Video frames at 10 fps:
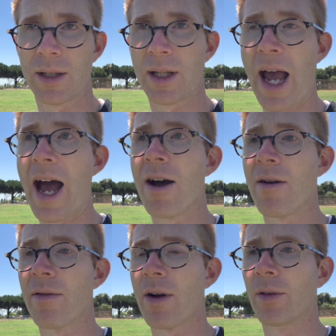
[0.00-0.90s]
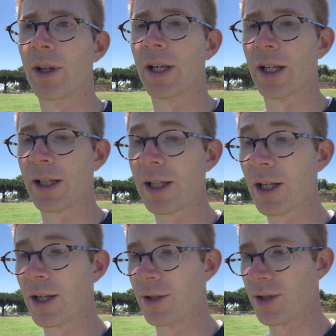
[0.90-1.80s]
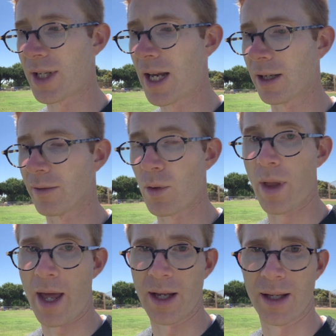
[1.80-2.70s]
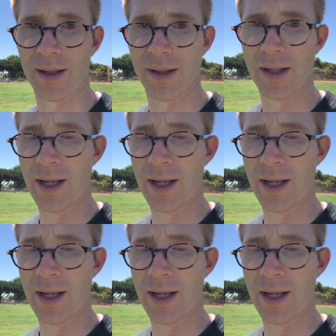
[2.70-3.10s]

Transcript: to have a really clear understanding of who that is.